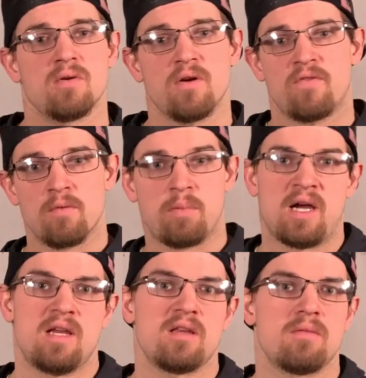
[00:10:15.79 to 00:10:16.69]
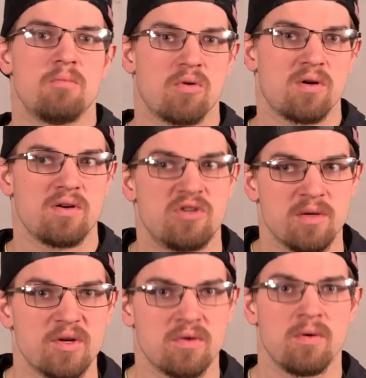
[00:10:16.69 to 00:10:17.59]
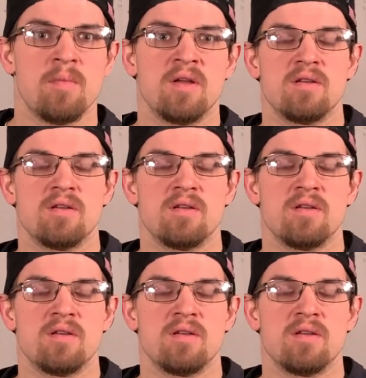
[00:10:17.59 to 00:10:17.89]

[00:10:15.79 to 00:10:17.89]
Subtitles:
if you're buying more gym equipment,